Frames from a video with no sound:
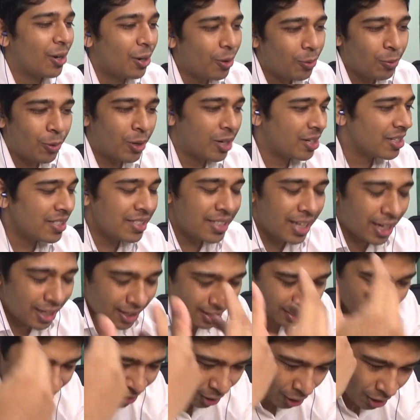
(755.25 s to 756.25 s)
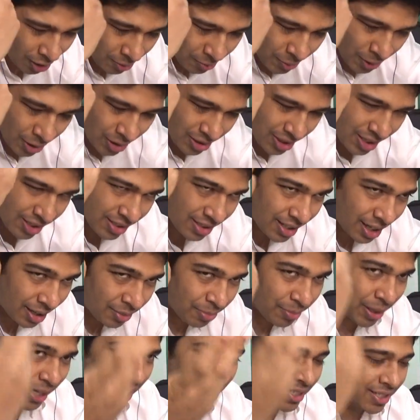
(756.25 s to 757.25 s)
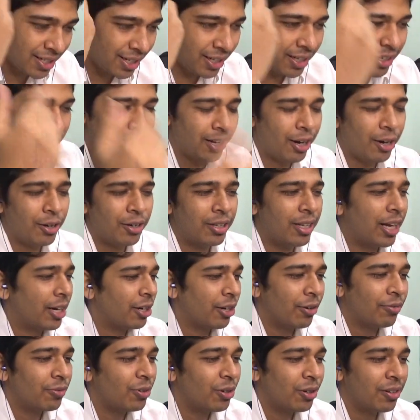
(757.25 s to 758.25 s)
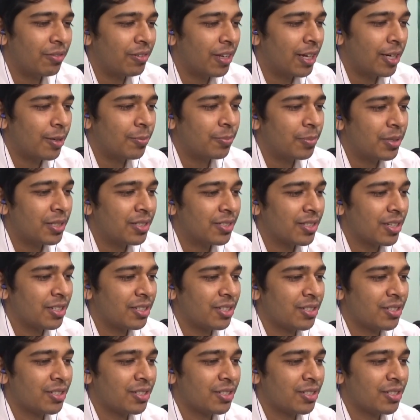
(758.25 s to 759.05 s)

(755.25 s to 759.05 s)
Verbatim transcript: What is that thought process, that mindset that you have to develop in such a